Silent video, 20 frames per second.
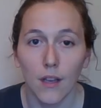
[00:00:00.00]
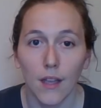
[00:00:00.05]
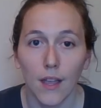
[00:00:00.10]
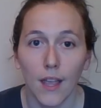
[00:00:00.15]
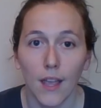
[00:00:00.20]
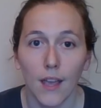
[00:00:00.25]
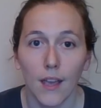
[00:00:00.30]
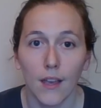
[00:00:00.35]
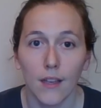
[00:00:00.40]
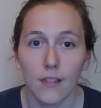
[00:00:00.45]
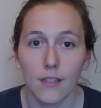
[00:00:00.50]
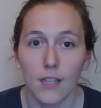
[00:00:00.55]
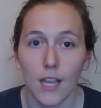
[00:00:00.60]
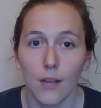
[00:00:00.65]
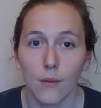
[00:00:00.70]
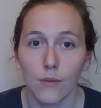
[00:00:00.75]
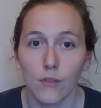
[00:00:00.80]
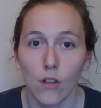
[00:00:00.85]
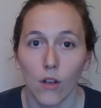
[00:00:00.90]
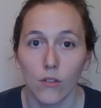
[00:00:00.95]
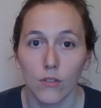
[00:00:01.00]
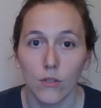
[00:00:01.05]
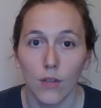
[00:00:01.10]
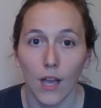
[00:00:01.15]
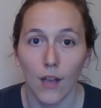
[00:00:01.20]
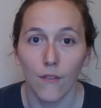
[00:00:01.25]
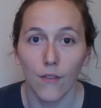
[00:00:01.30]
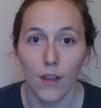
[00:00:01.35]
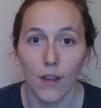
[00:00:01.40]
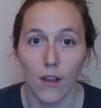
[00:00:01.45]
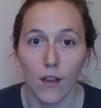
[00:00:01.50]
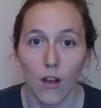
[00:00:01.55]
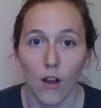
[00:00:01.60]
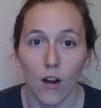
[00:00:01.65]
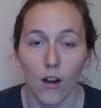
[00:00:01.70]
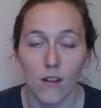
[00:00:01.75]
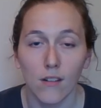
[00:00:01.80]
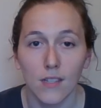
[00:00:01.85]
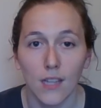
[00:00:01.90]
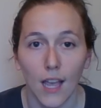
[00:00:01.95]
and I was also having a
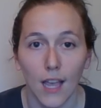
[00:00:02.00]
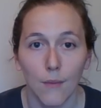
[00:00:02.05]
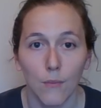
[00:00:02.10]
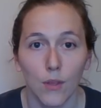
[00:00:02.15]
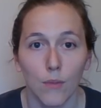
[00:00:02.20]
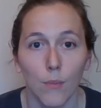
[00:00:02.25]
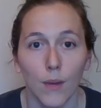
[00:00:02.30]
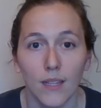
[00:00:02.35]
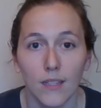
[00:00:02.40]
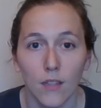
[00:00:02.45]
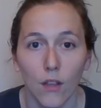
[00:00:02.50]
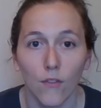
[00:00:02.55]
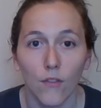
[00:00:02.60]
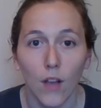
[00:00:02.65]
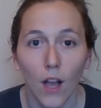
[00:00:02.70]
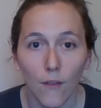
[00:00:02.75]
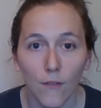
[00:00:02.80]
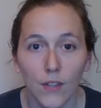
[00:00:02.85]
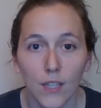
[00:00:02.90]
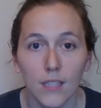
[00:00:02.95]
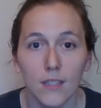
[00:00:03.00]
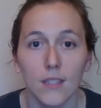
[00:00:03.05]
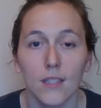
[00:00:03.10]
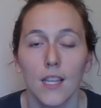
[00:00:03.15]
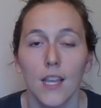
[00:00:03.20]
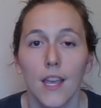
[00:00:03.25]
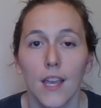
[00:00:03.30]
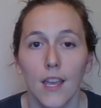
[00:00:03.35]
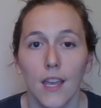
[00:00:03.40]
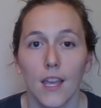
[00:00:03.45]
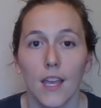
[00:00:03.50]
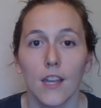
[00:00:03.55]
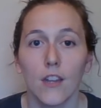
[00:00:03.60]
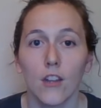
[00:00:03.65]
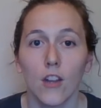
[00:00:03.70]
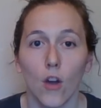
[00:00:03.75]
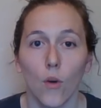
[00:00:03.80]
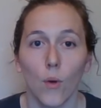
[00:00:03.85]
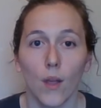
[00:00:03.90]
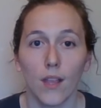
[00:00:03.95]
hard time with my self-confidence in
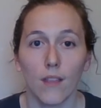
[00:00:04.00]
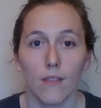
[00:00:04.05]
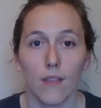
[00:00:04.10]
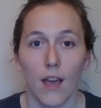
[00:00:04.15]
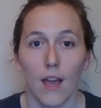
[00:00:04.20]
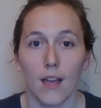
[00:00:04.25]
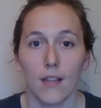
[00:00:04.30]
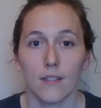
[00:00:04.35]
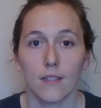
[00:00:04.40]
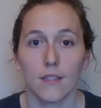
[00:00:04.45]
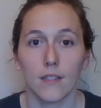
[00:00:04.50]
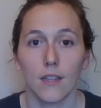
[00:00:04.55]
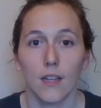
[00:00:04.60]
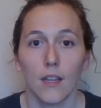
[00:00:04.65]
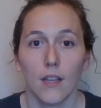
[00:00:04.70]
knowing that,